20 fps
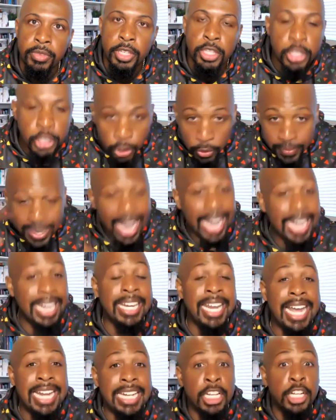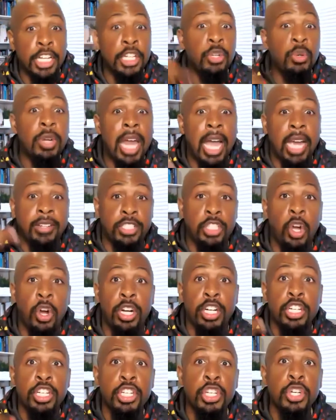You got to let the new life
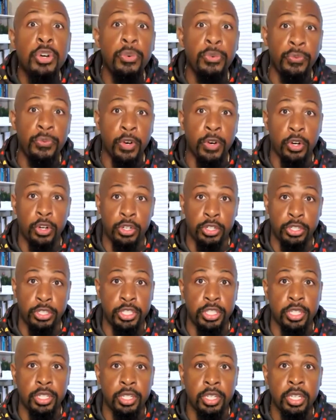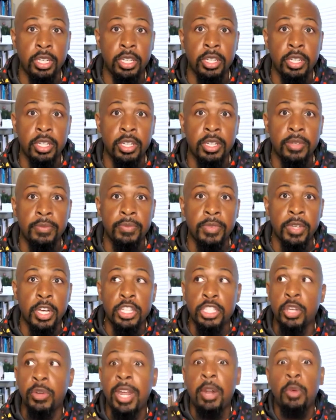start in you first.
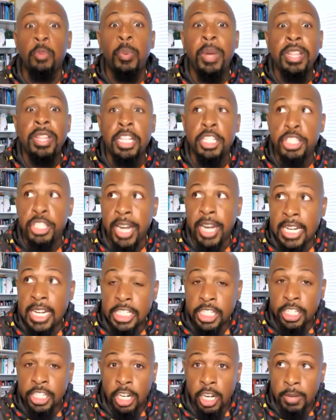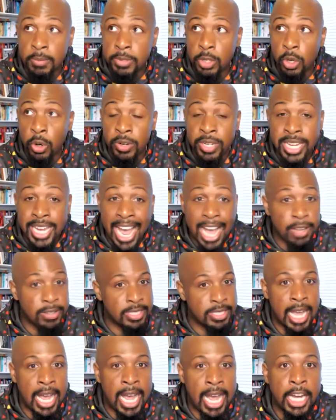So that when the change comes on the
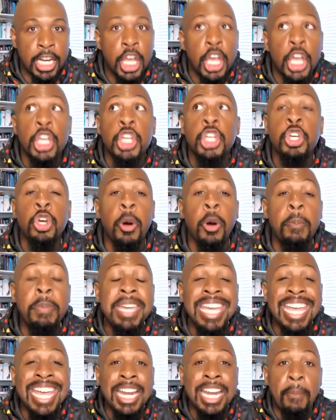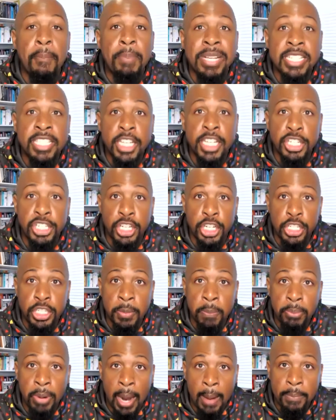outside, you'll be in a position to
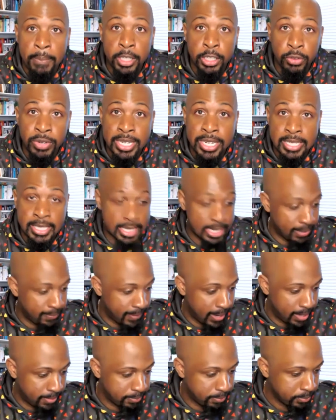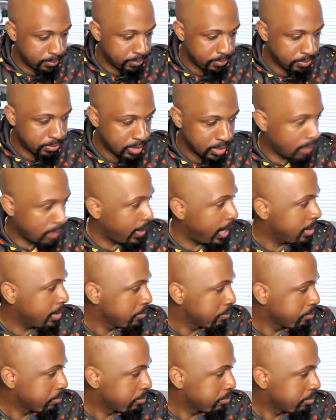properly receive it. All right,
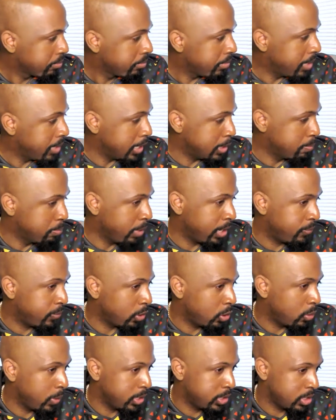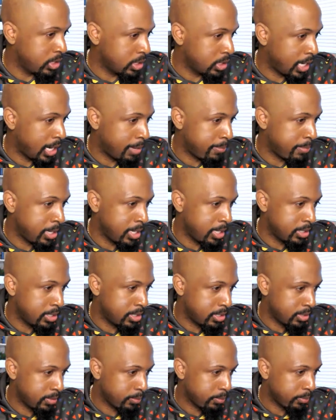let's break for questions,
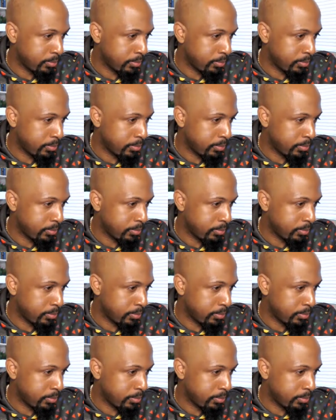comments.